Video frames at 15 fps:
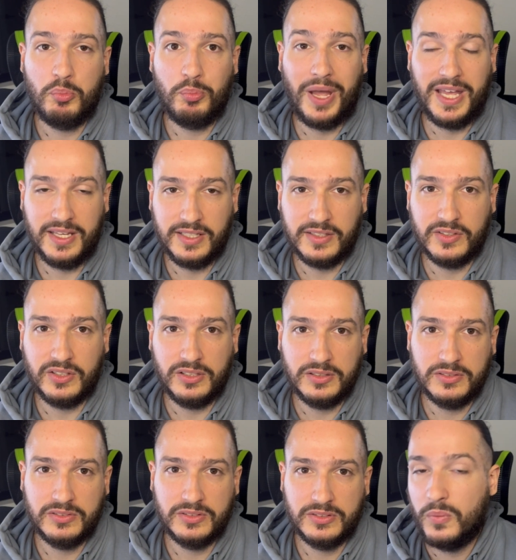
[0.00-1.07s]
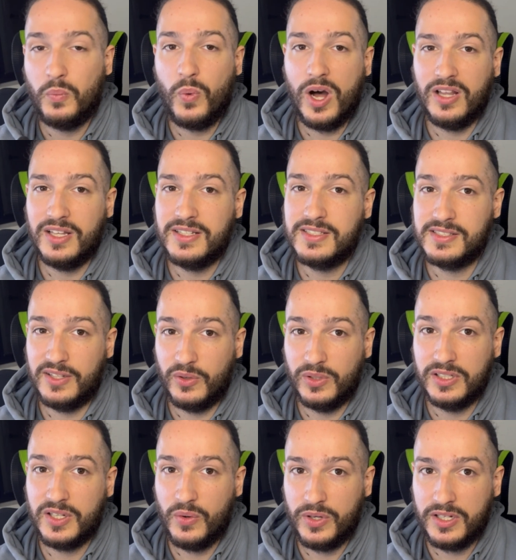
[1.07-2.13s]
paying it off while it's slowly
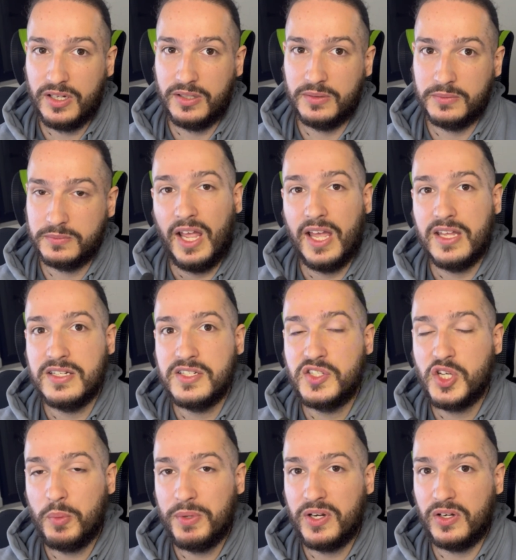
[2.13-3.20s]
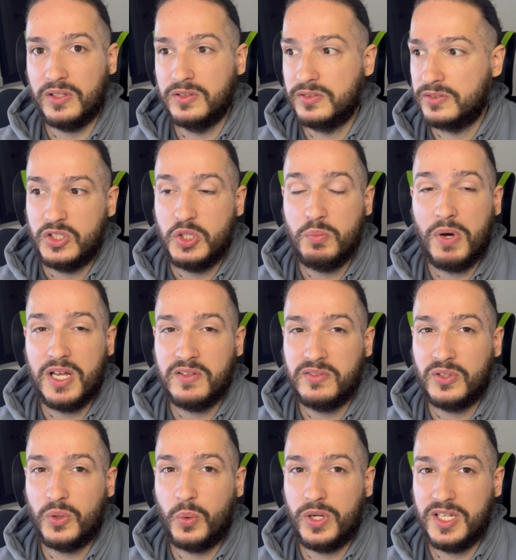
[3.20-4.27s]
going up. And to top it off, you might have
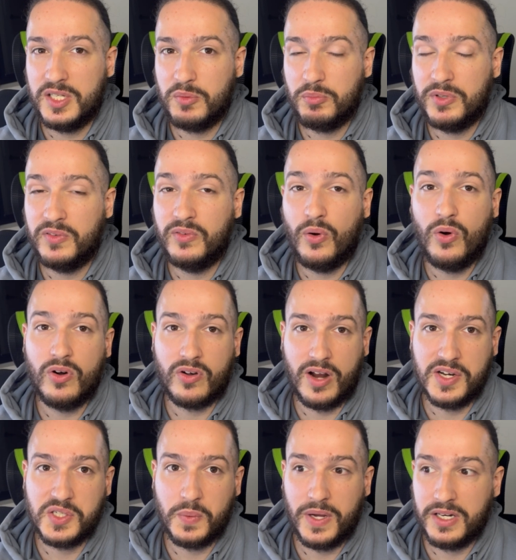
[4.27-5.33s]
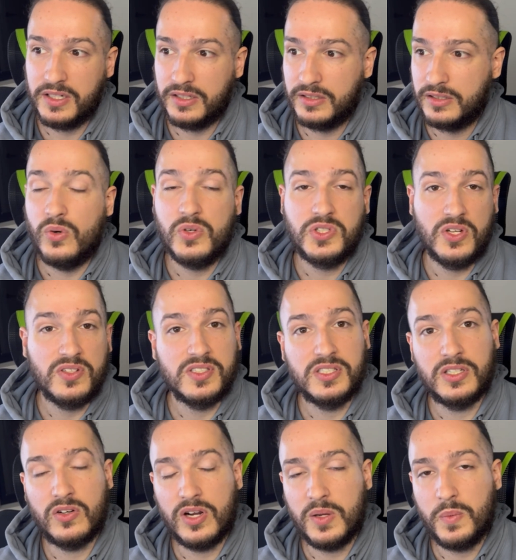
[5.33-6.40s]
quit before graduating or chose a
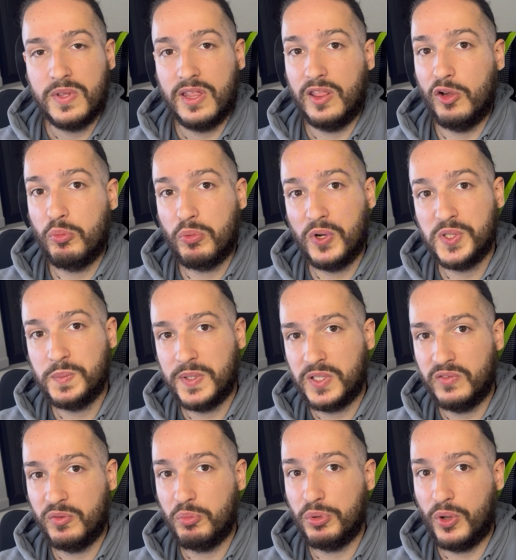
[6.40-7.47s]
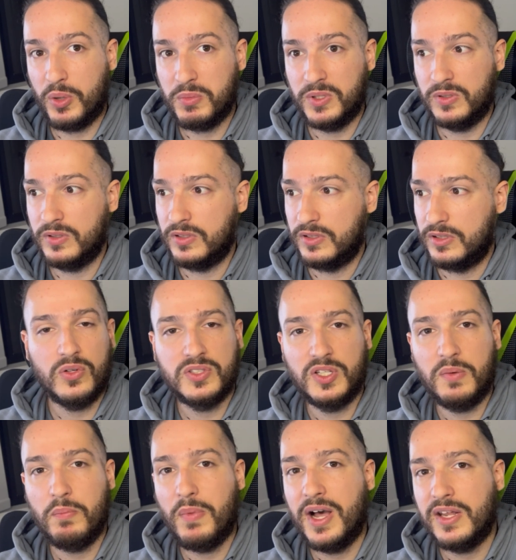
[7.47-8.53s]
degree with a low prospect of employment. It also
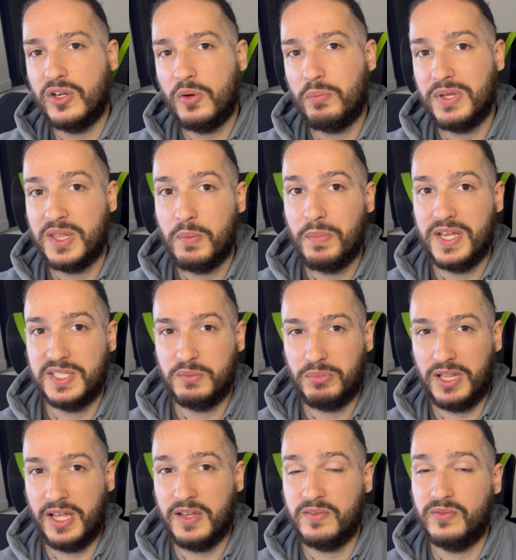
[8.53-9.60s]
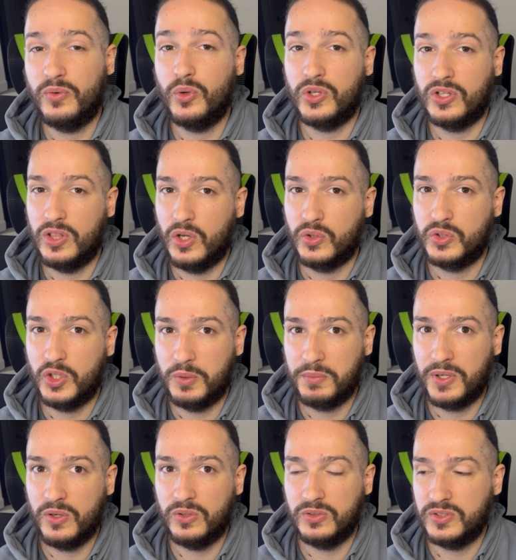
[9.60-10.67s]
might not be the best play for your long-term
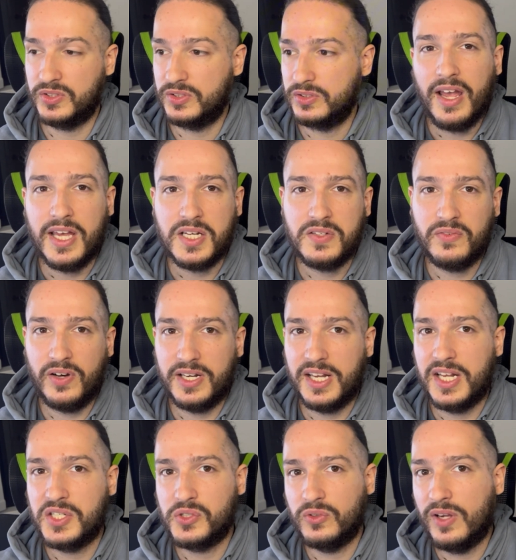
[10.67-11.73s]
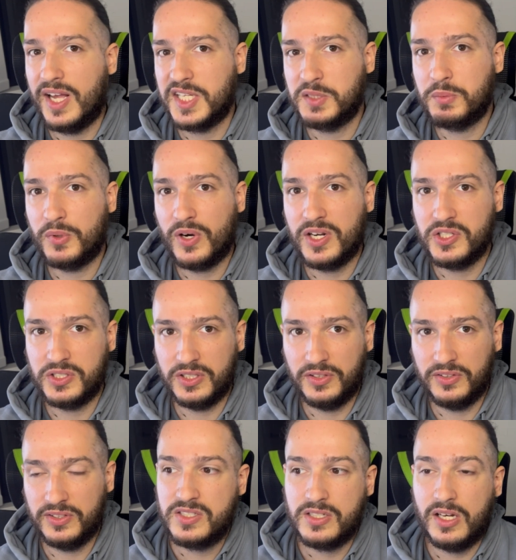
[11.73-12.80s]
goals and financial
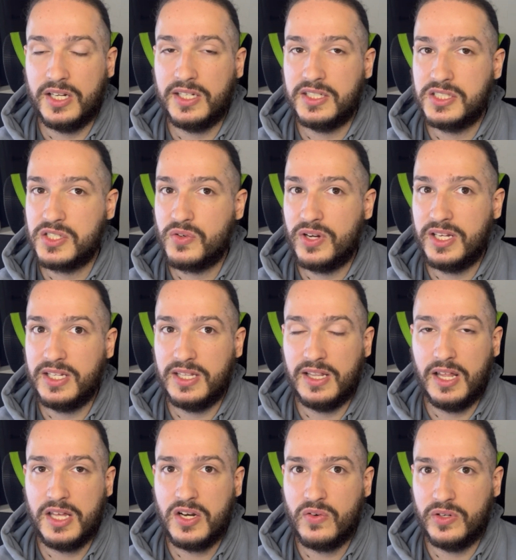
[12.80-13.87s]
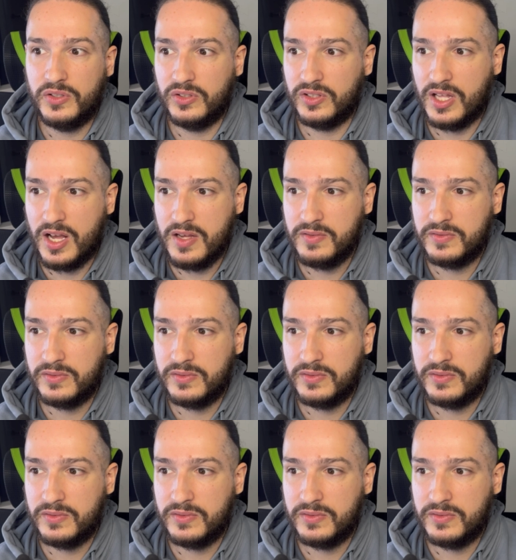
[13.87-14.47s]
aspirations. Starting a degree later in your life